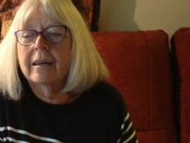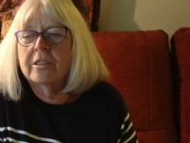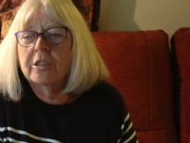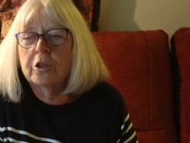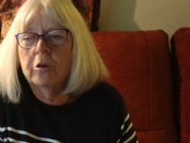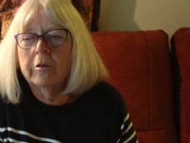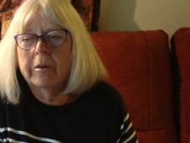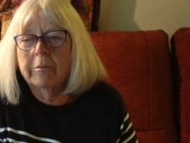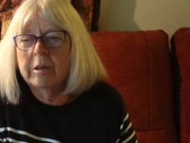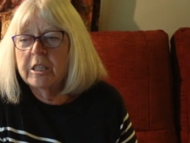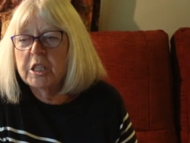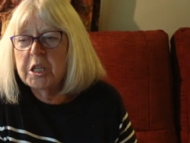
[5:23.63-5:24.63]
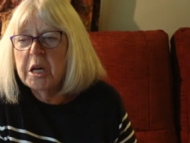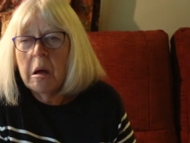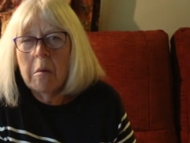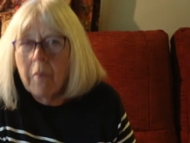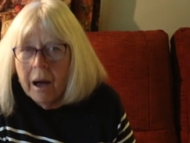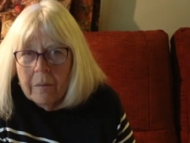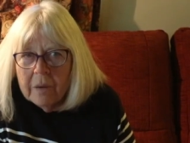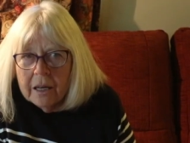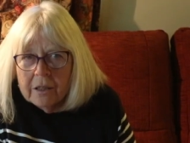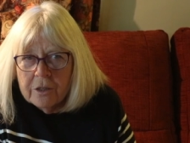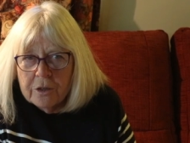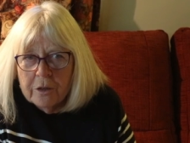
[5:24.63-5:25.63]
a story which might be
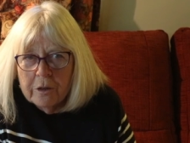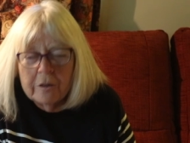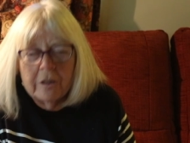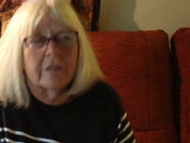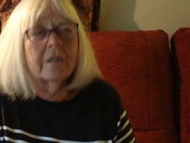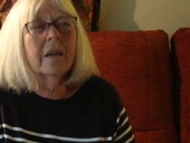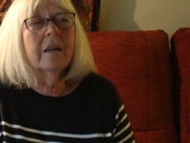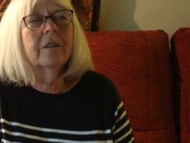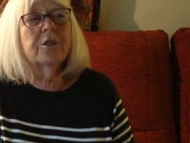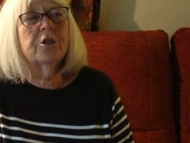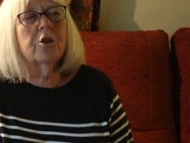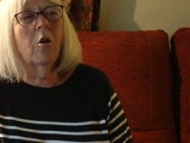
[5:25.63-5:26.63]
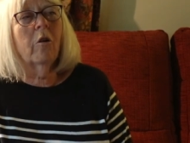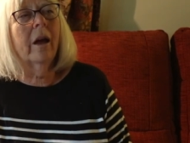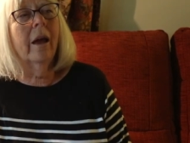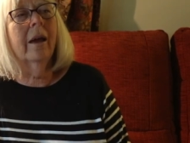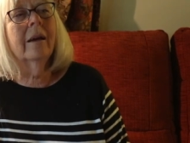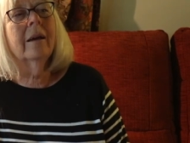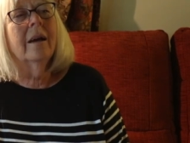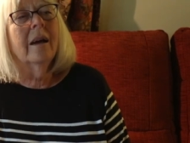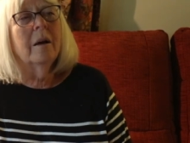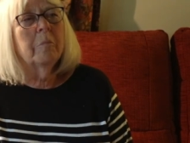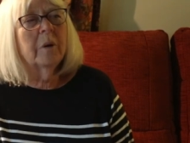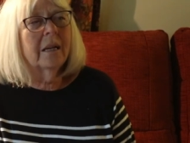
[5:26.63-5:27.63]
construed as shocking,
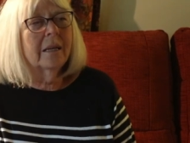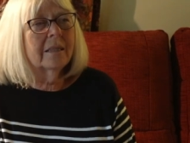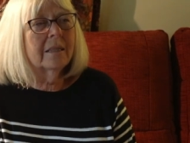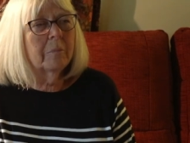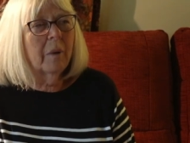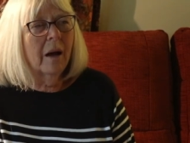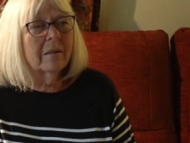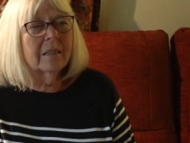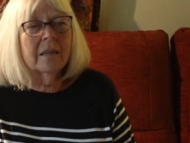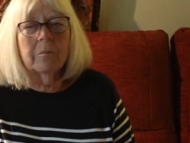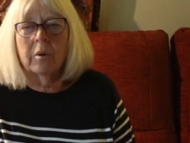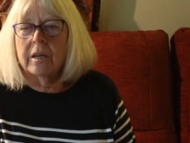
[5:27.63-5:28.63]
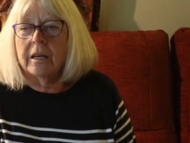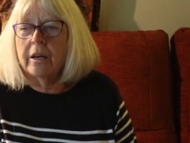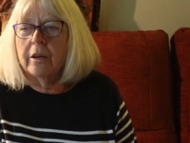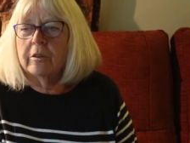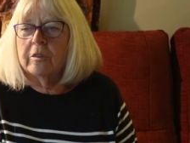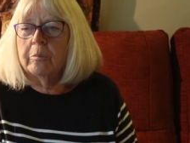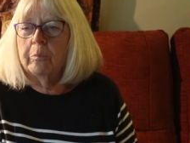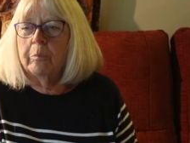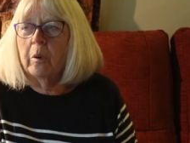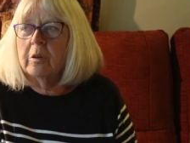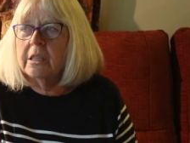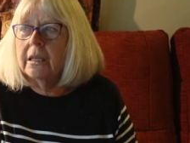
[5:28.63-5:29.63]
but it's about somebody whose
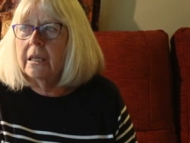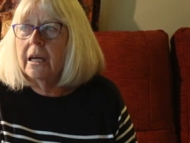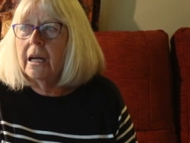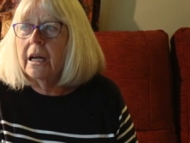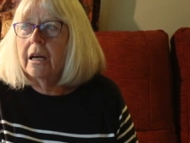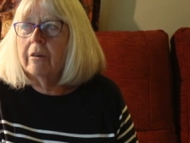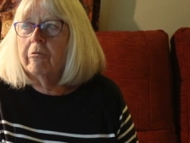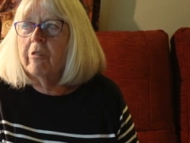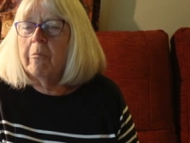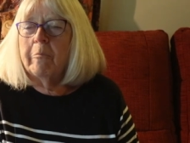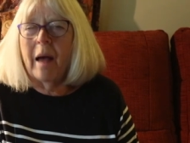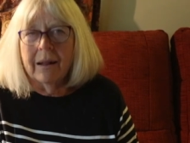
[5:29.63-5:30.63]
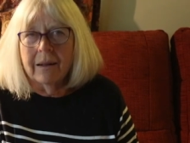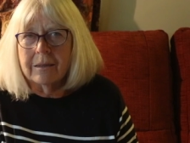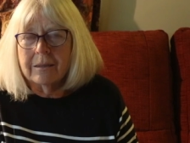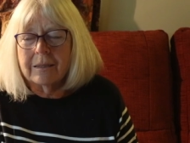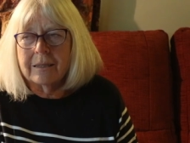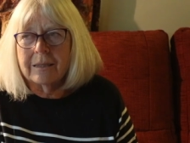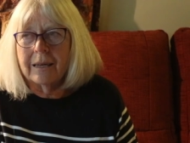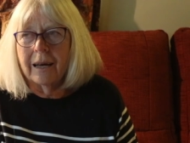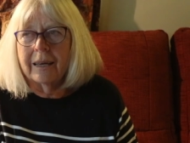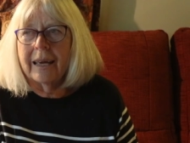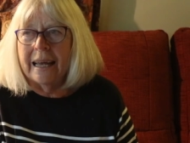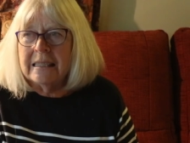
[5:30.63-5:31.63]
body rebels
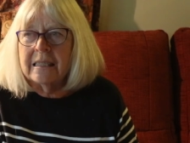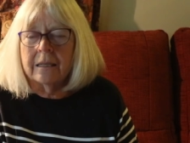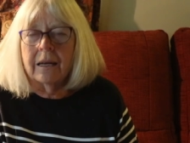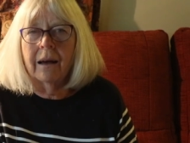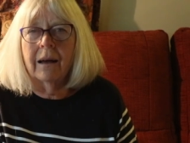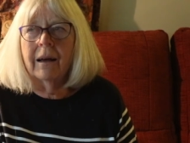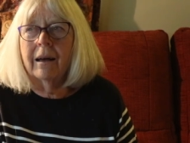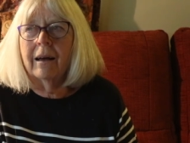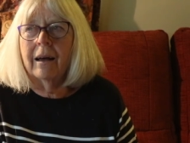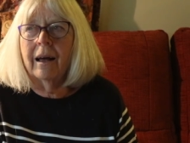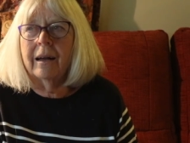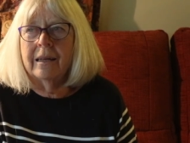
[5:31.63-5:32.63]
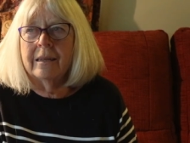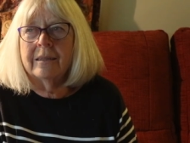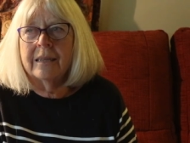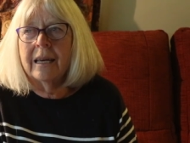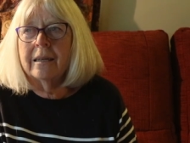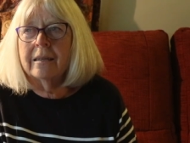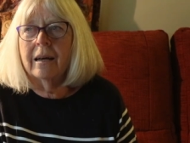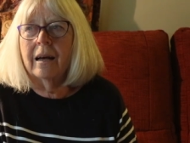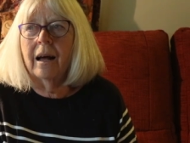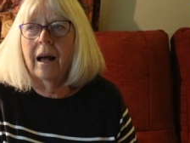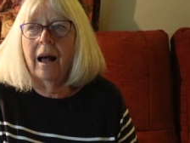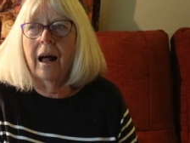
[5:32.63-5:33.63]
against her. And indeed,
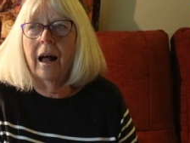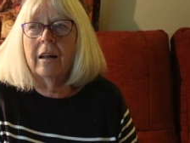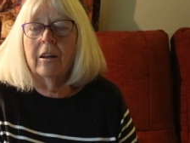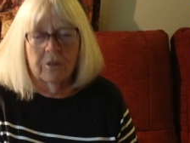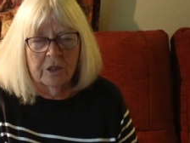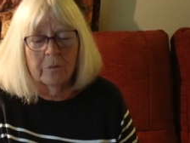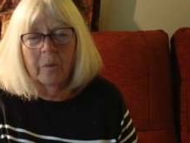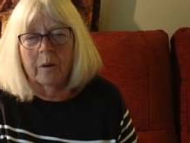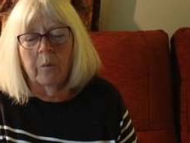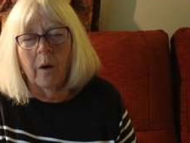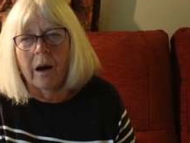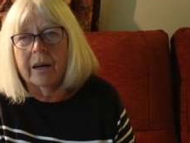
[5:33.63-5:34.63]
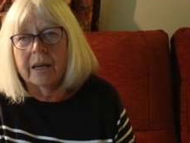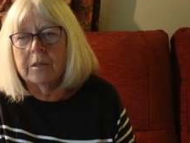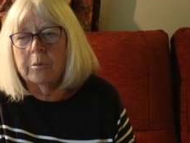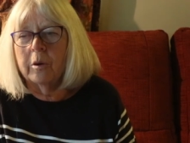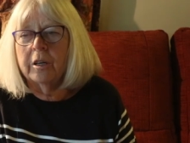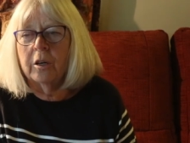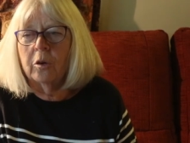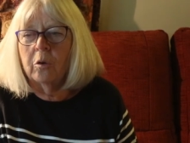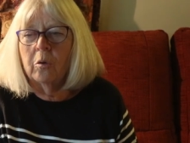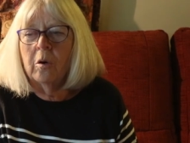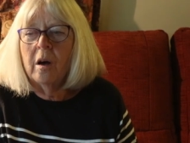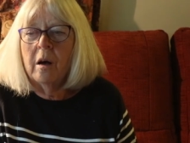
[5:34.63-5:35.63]
a lot of my work is what you can
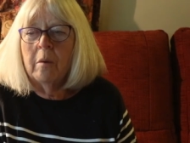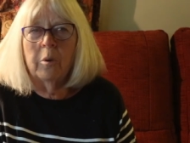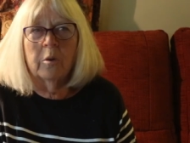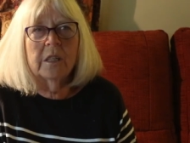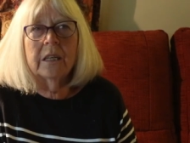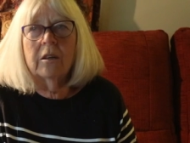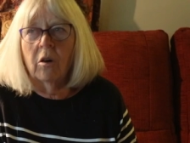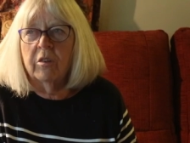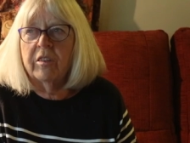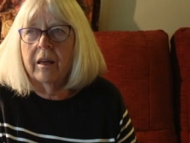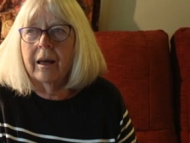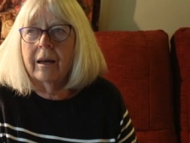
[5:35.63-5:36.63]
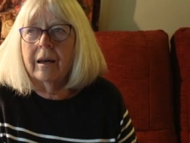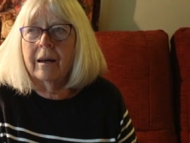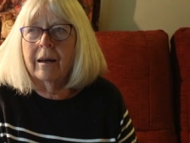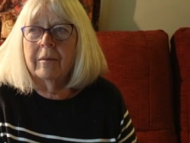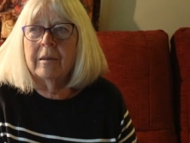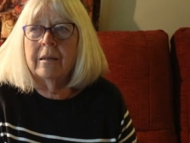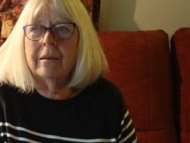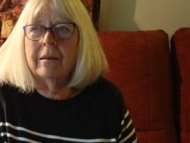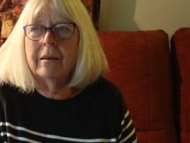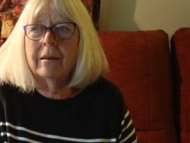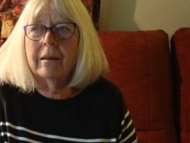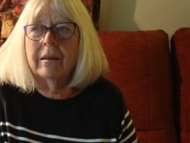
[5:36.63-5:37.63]
call body gothic. I mean,
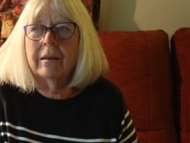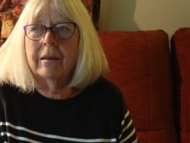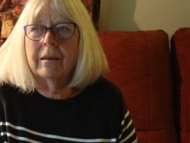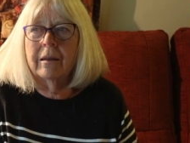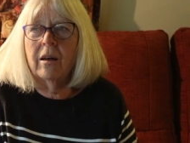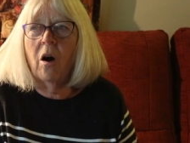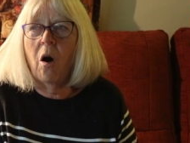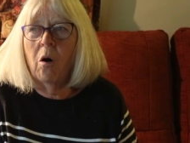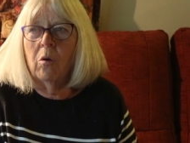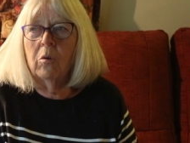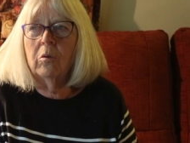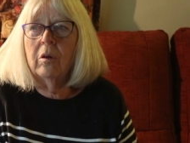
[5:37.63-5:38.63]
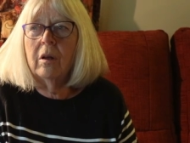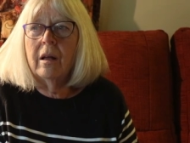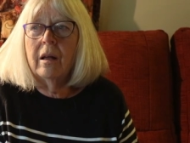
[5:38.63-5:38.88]
the whole